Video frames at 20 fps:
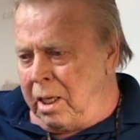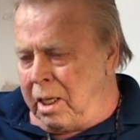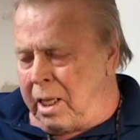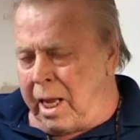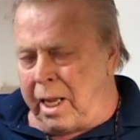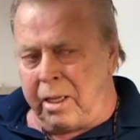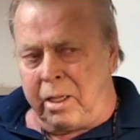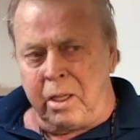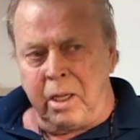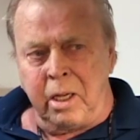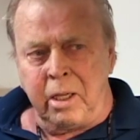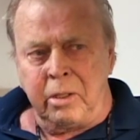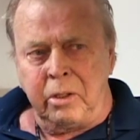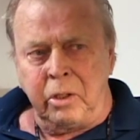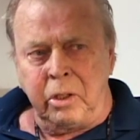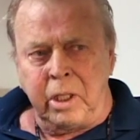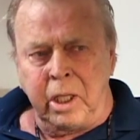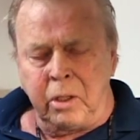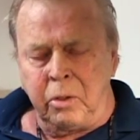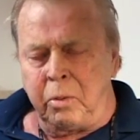that uh,
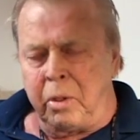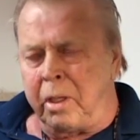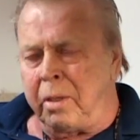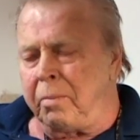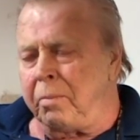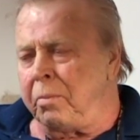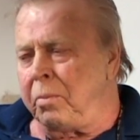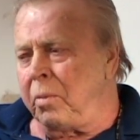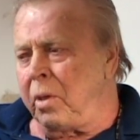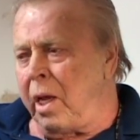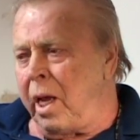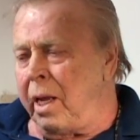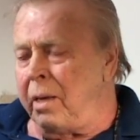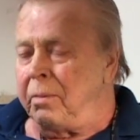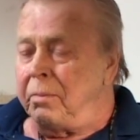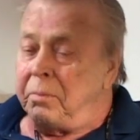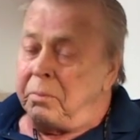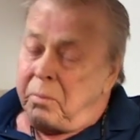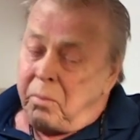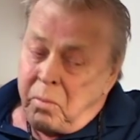sticks with them.
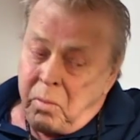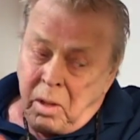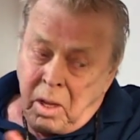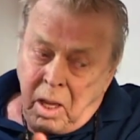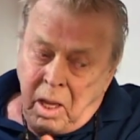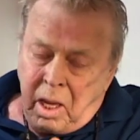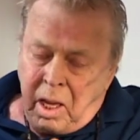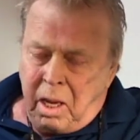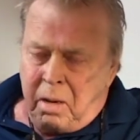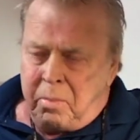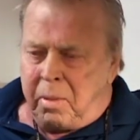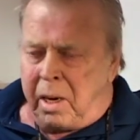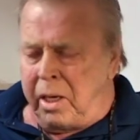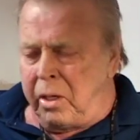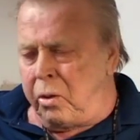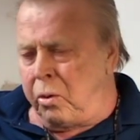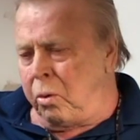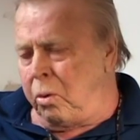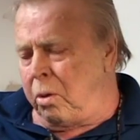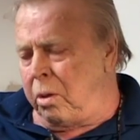And in my
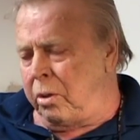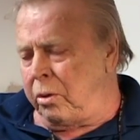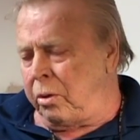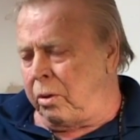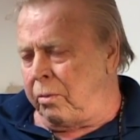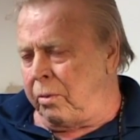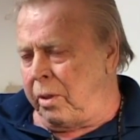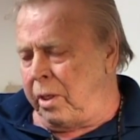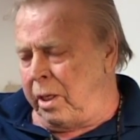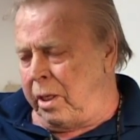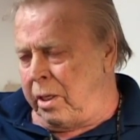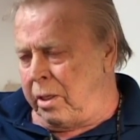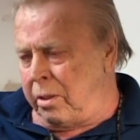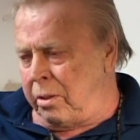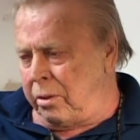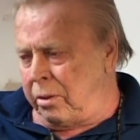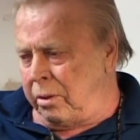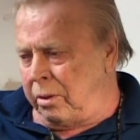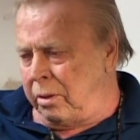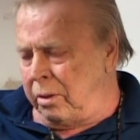tours over the
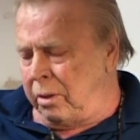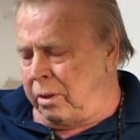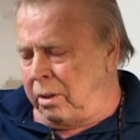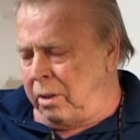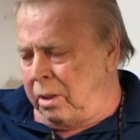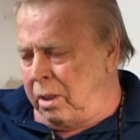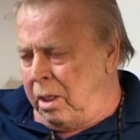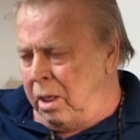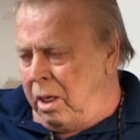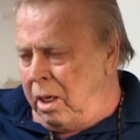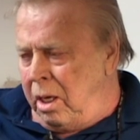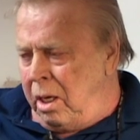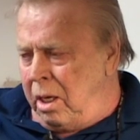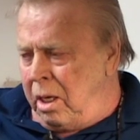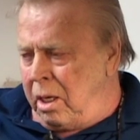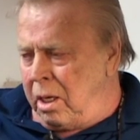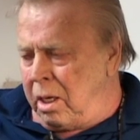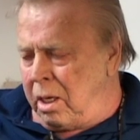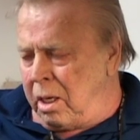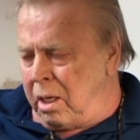years
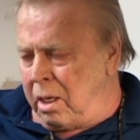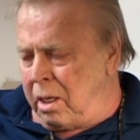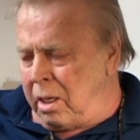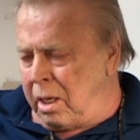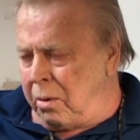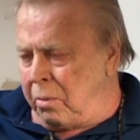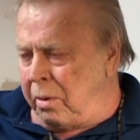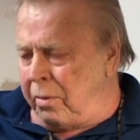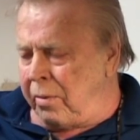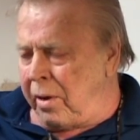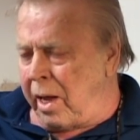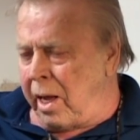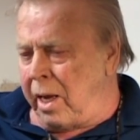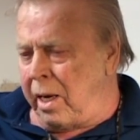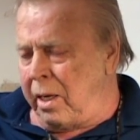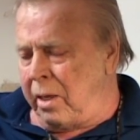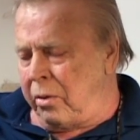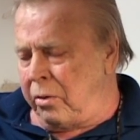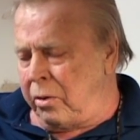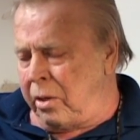uh, that we've
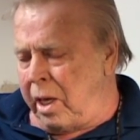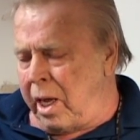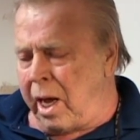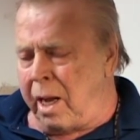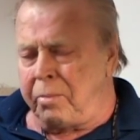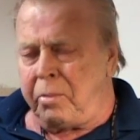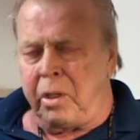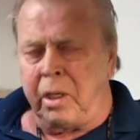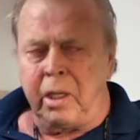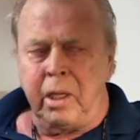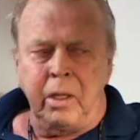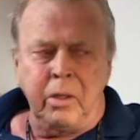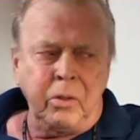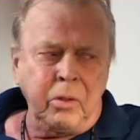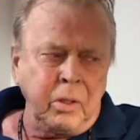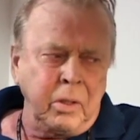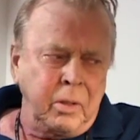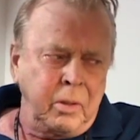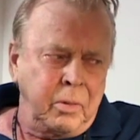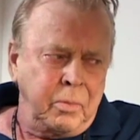had, is the object is